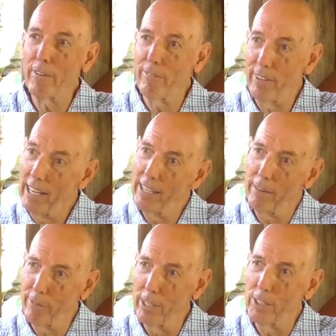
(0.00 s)
to feel it
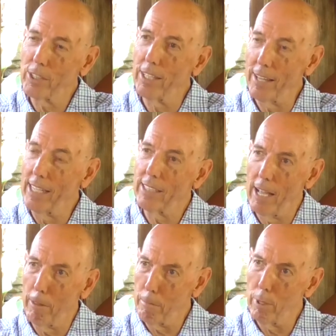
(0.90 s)
first, and that's how
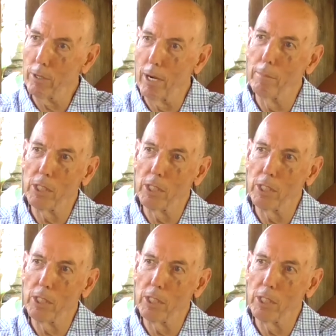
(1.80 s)
the program is